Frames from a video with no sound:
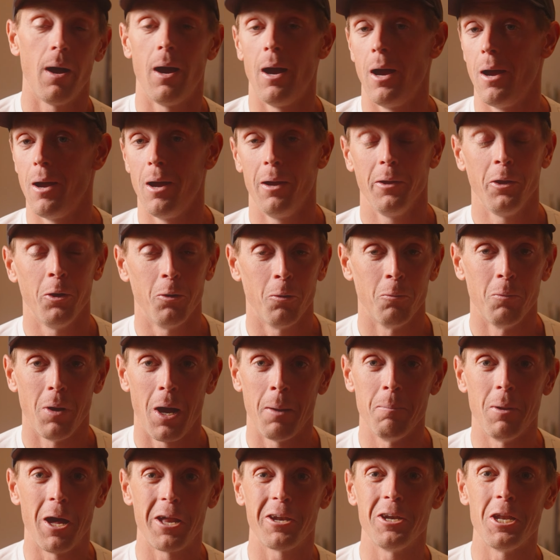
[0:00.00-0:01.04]
I, you know,
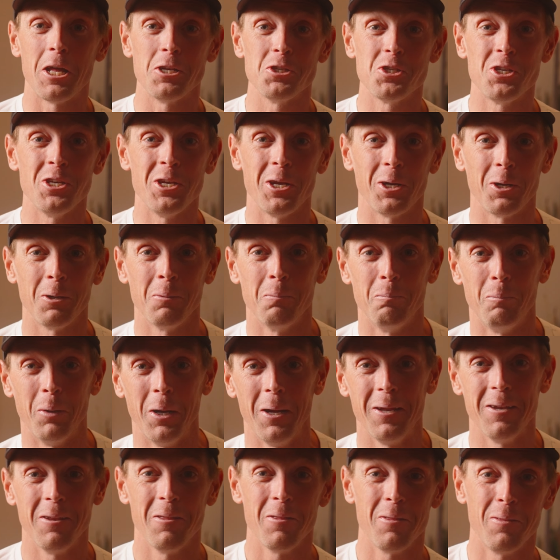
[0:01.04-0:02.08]
I'm not an engineer,
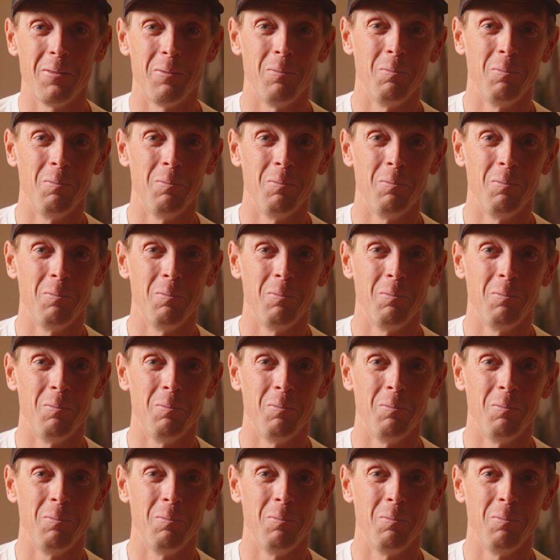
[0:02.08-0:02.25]
but